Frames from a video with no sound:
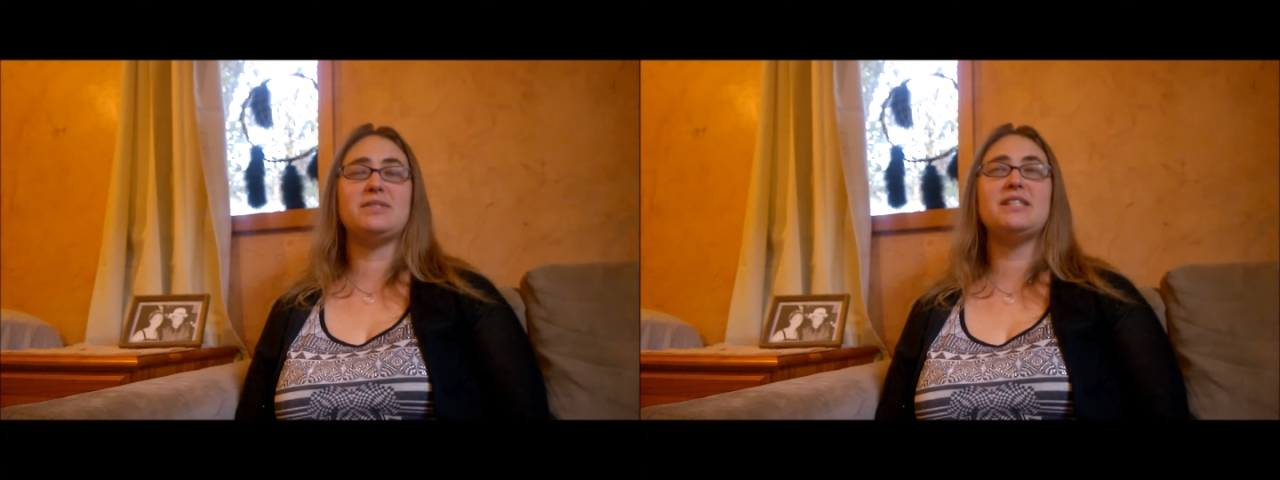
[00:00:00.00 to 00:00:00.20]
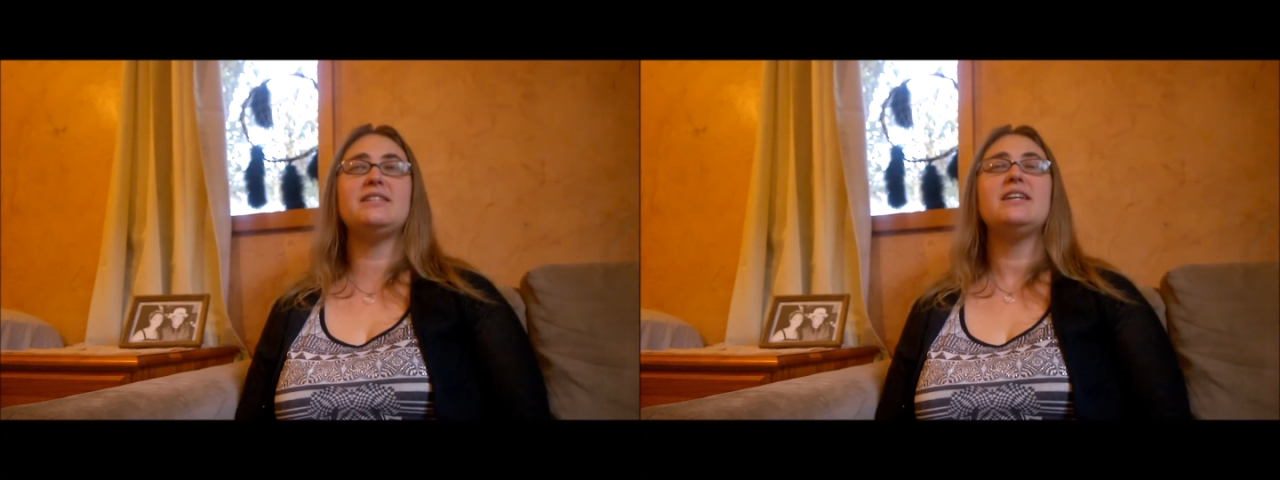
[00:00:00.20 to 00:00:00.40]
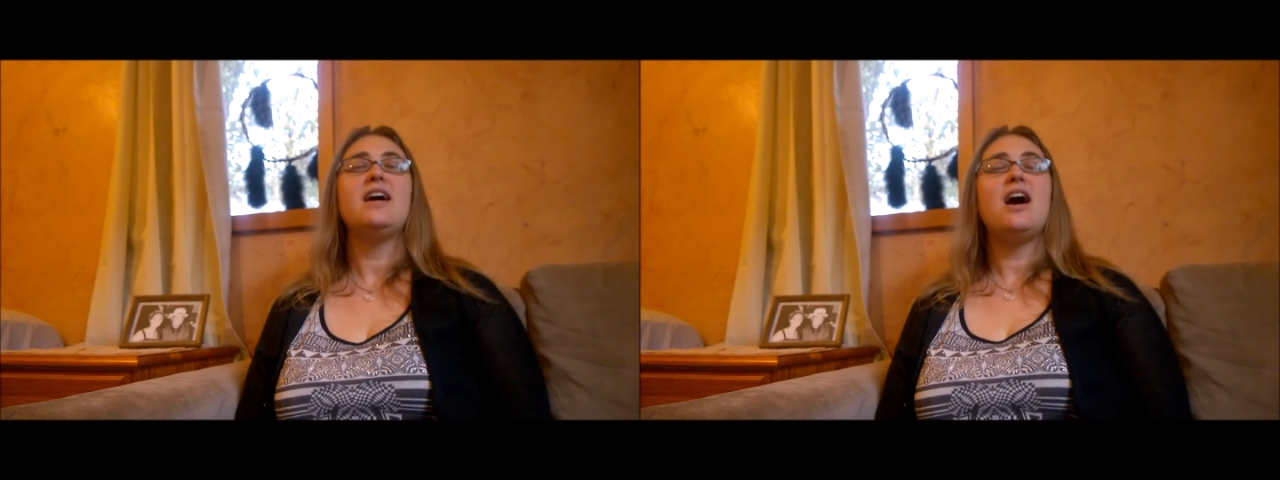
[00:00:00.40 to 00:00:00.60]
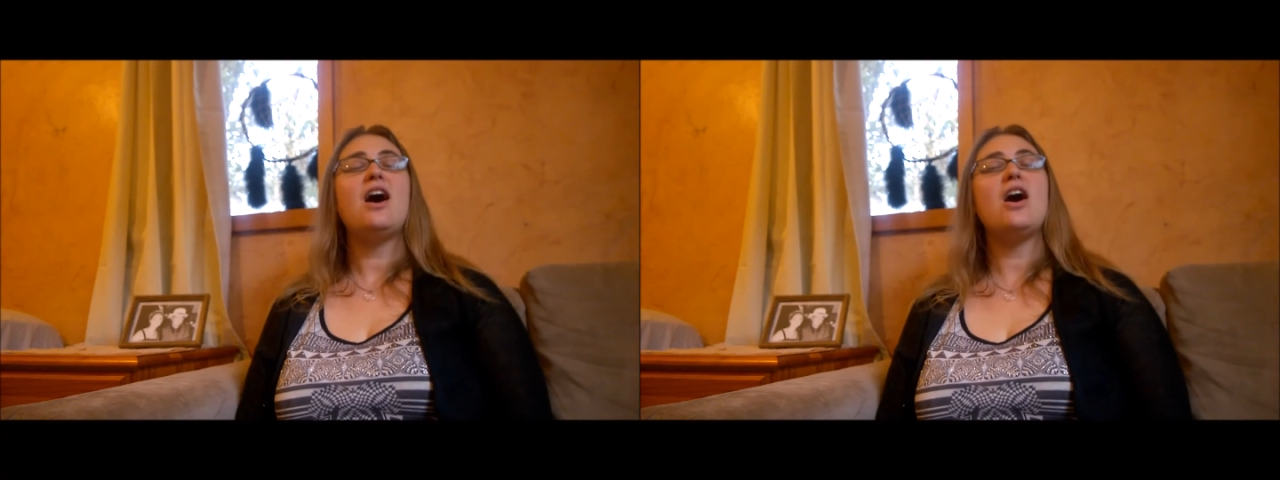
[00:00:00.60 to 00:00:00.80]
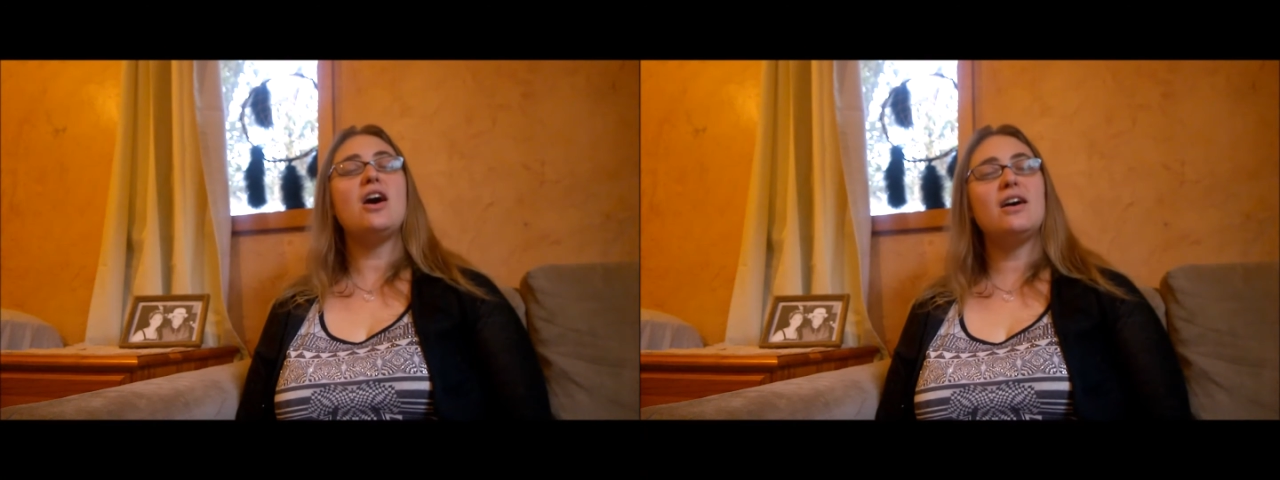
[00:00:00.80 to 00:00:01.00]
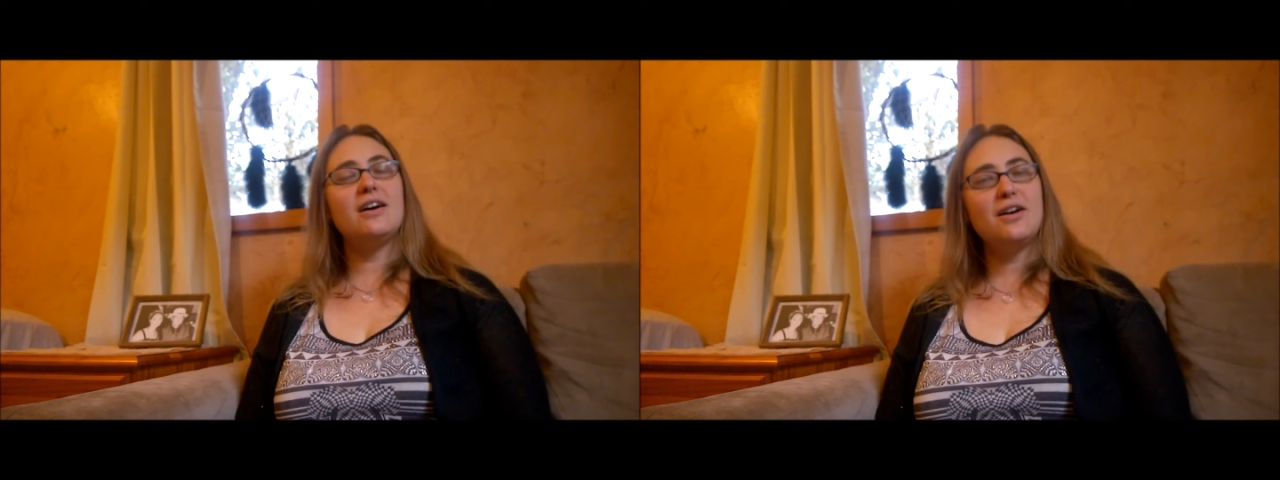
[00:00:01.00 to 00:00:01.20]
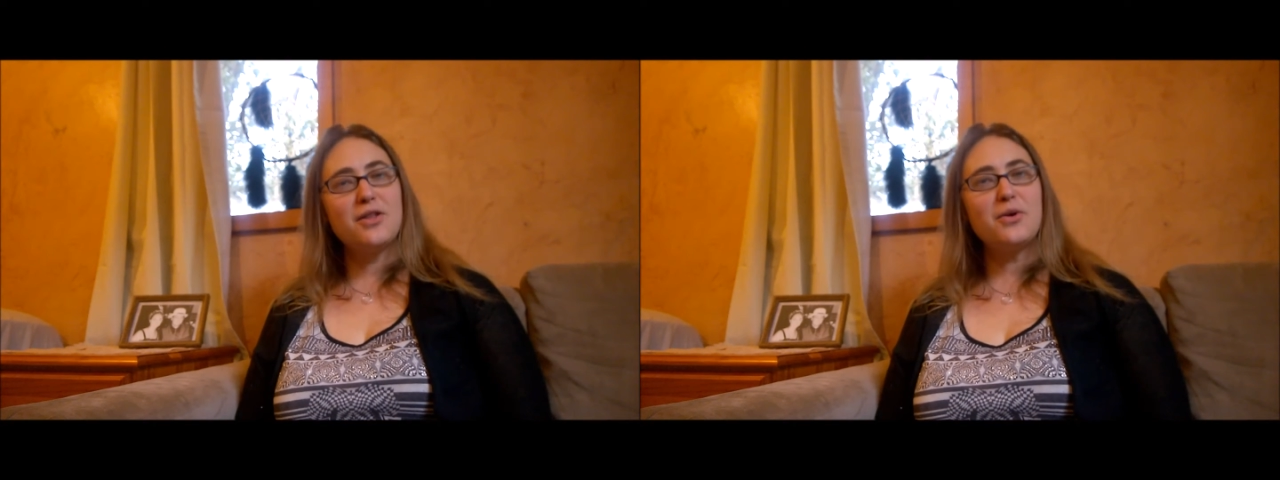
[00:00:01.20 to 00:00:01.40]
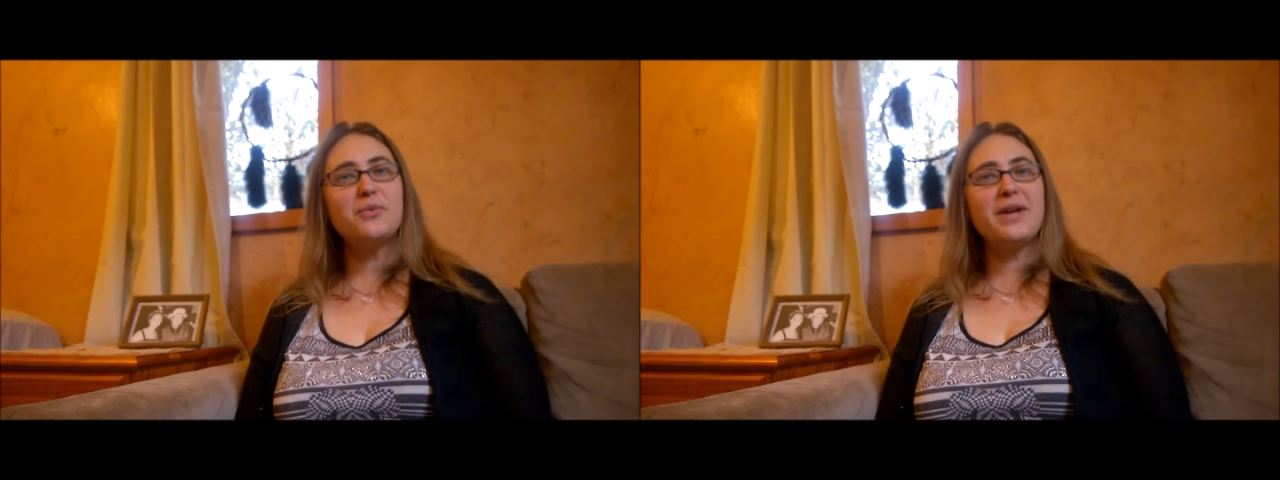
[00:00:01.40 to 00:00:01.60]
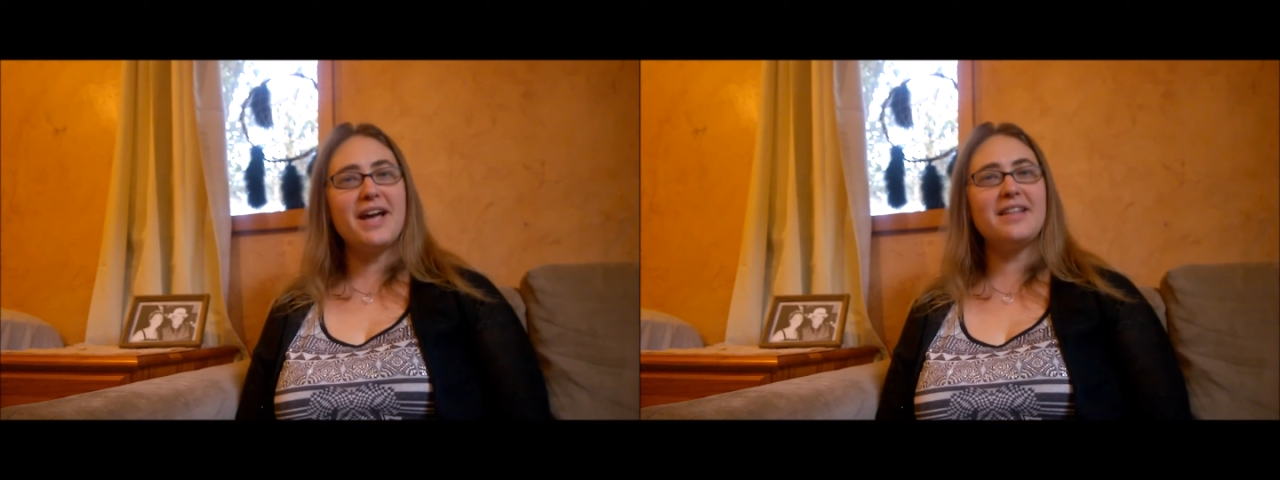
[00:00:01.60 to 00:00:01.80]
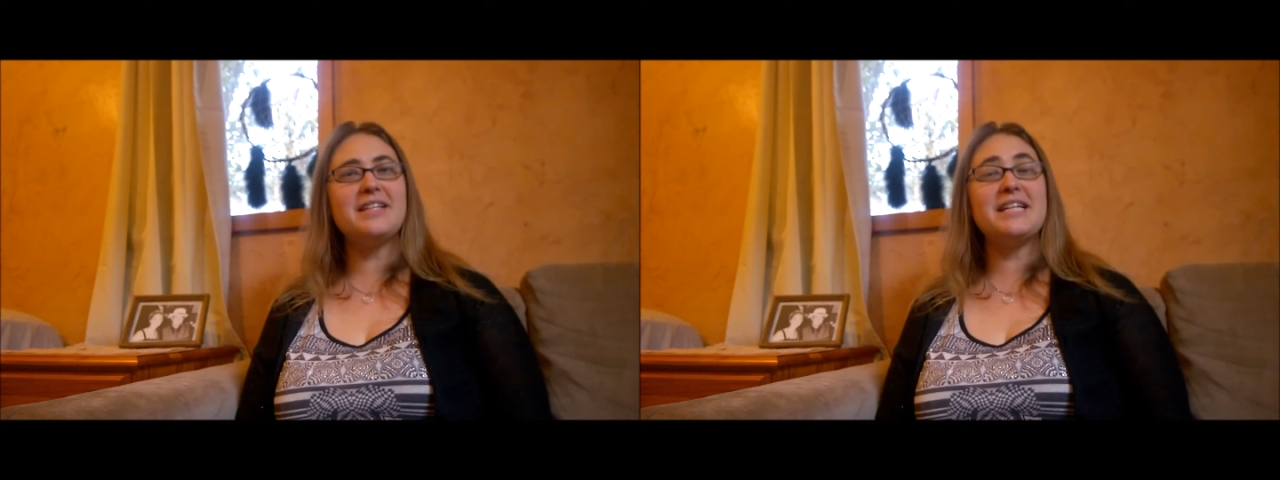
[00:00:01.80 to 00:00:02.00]
And although in
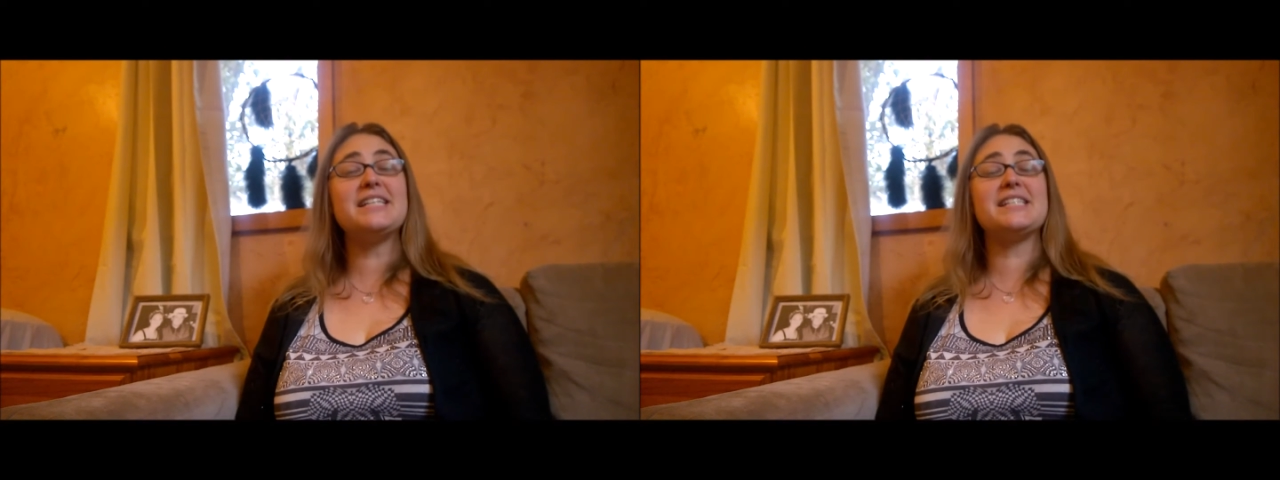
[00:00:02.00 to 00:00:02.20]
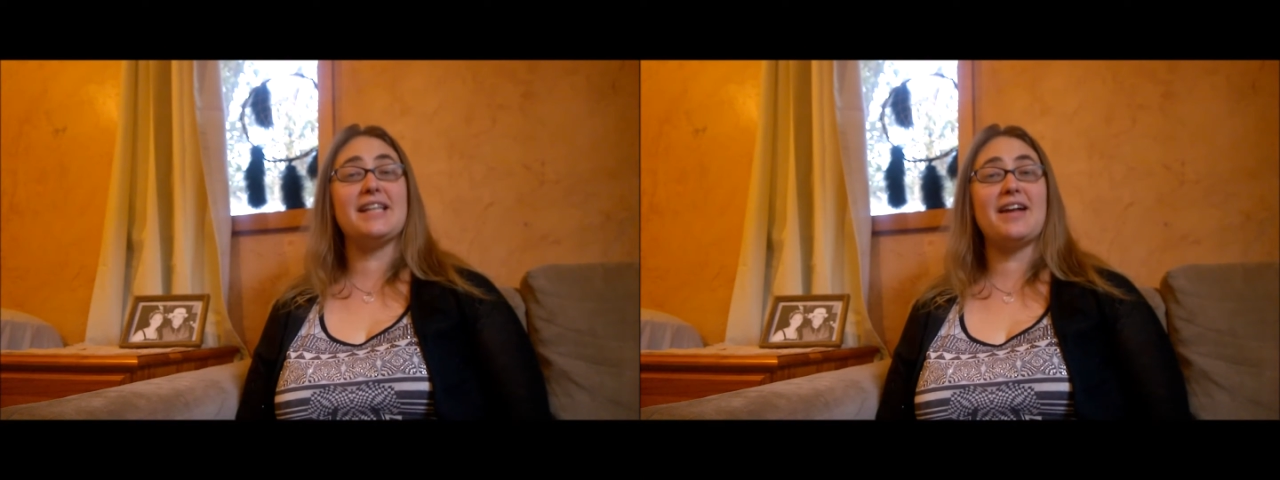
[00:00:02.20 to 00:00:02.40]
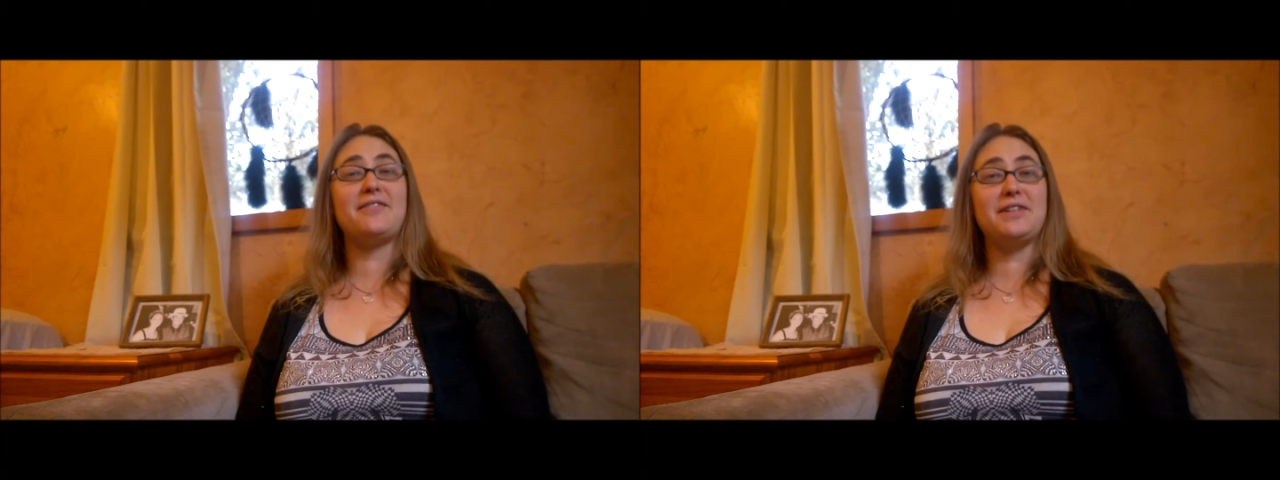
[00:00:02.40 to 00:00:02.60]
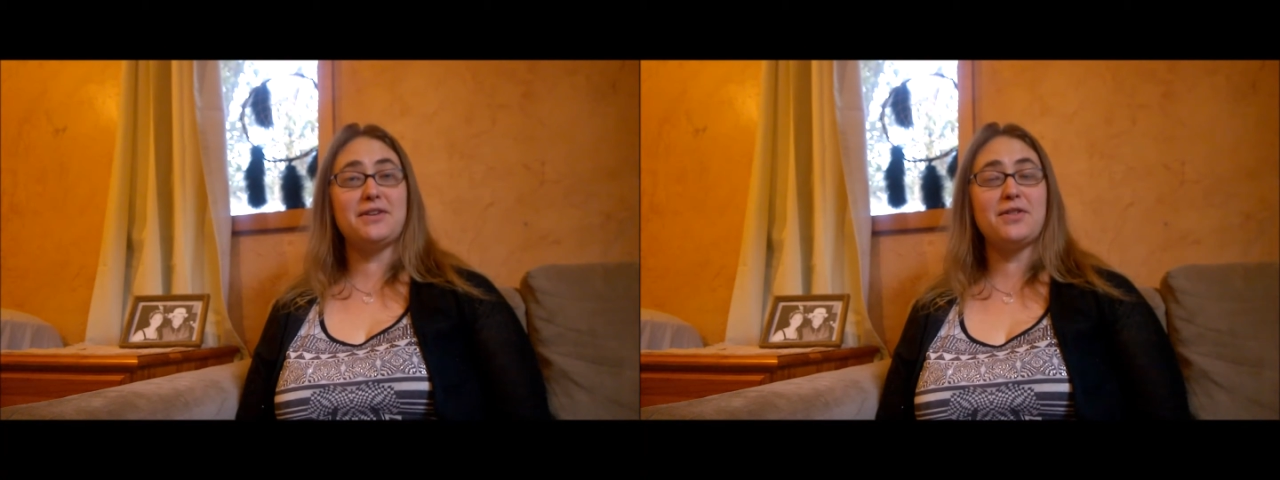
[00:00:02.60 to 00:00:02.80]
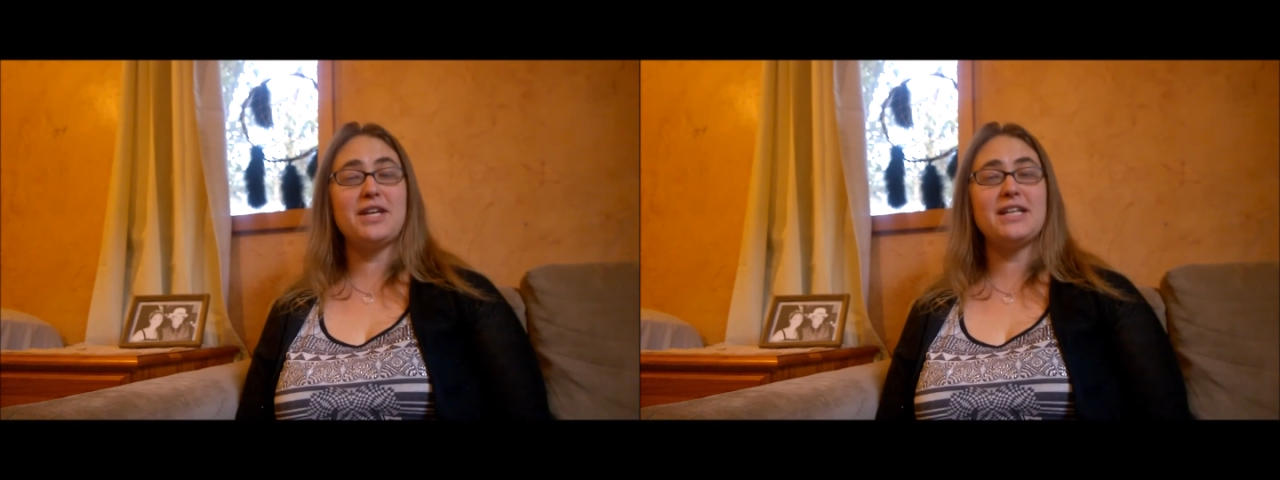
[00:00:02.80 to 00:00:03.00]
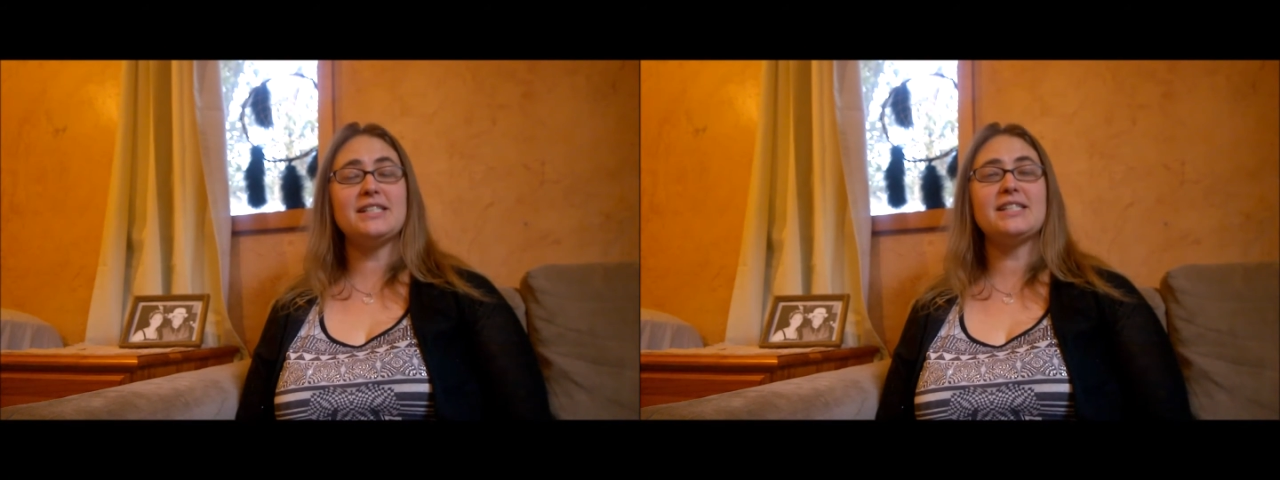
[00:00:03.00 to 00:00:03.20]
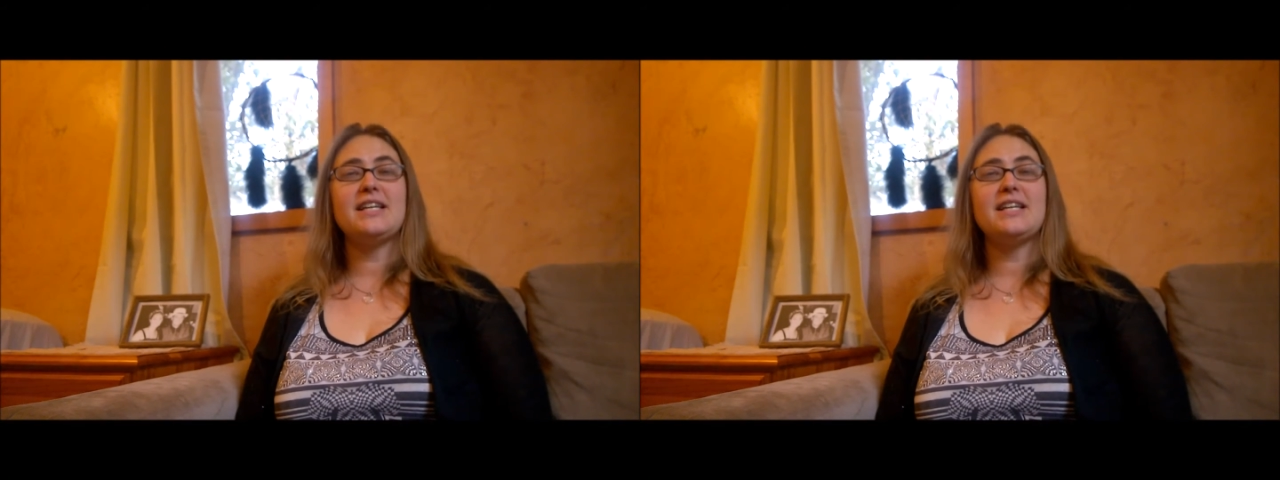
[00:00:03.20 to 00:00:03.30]
reality it's a lot of little things,